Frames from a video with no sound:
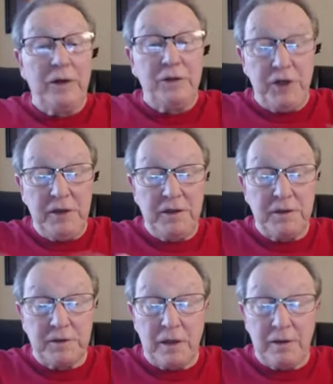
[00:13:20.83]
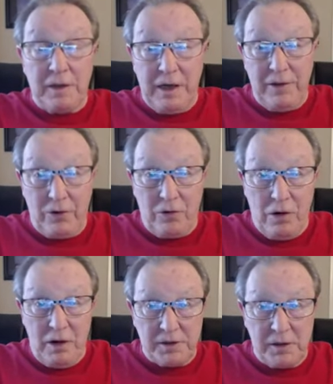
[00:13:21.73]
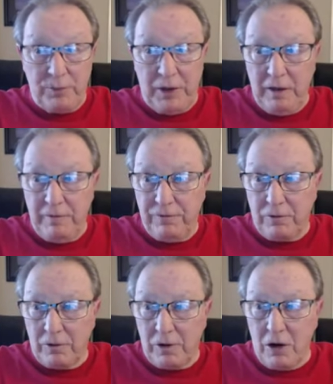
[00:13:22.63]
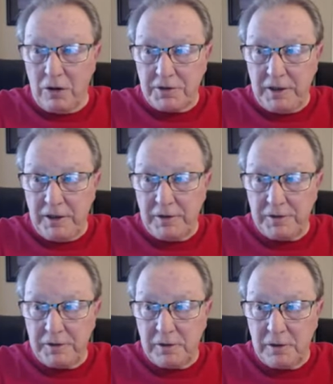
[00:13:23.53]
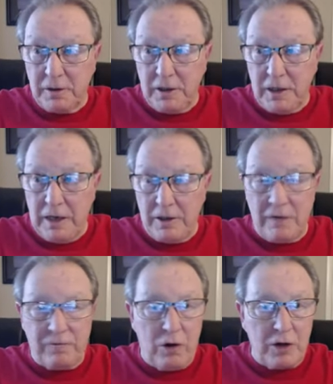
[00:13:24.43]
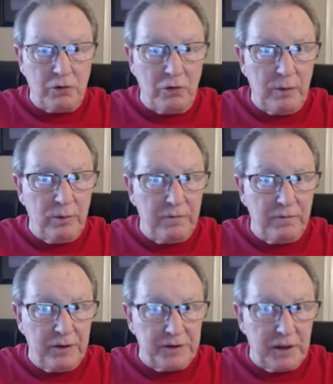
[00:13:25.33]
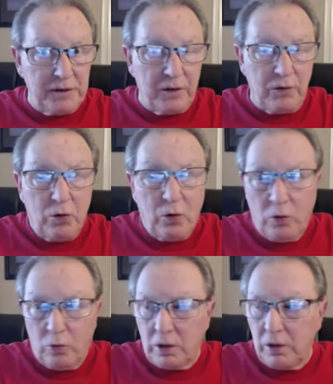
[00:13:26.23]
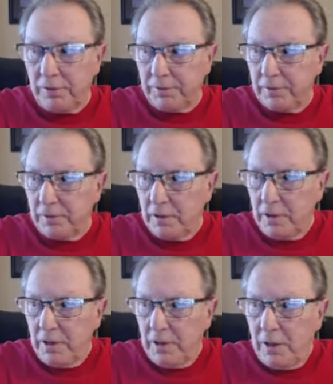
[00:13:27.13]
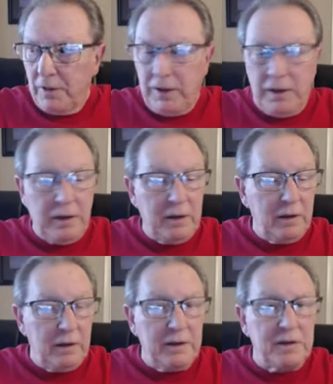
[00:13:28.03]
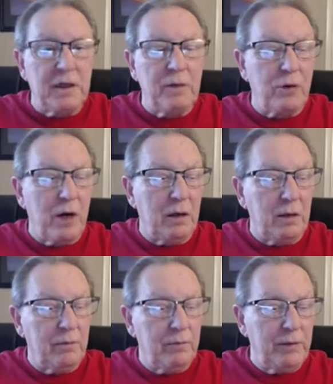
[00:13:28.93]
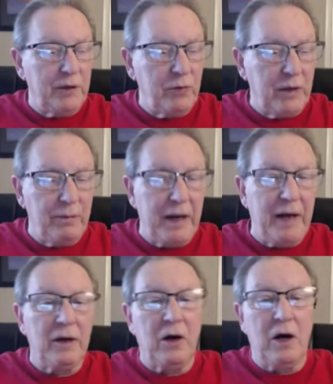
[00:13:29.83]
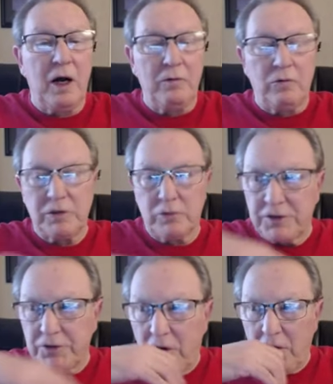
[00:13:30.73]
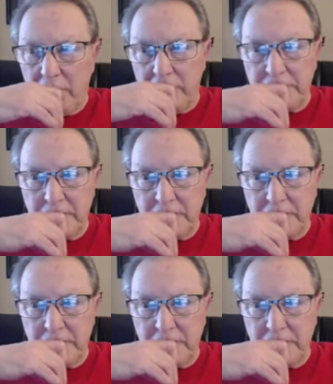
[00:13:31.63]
when Jesus died on the cross and paid for our sins, and not for ours only, but for the sins of the whole world, the the sin problem between man and God was resolved.